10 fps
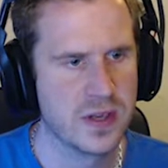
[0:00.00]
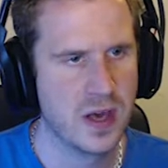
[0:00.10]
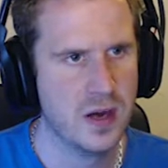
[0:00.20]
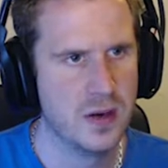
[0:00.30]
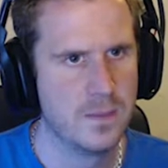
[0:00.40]

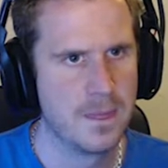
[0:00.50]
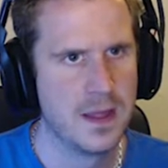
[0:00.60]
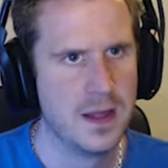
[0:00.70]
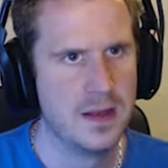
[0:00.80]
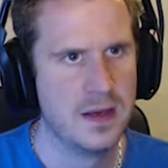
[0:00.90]
go
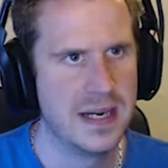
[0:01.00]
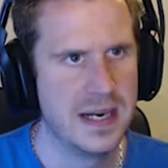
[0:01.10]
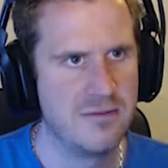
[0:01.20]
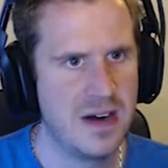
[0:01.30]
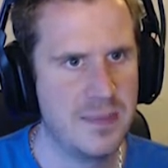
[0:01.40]
and
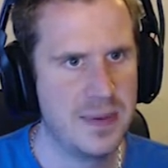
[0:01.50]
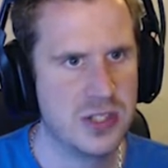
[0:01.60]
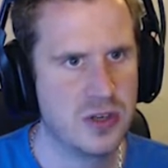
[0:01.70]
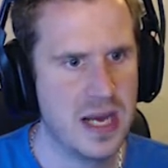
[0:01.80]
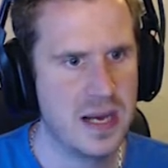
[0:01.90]
our
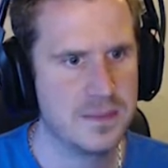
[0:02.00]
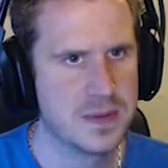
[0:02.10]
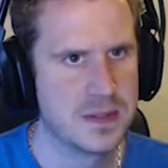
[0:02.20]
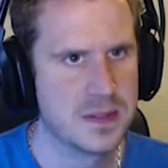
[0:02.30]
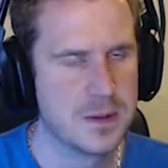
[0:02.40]
rabbit
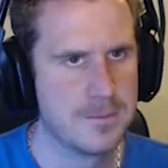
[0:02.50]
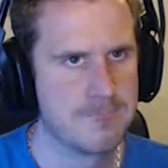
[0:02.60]
traps,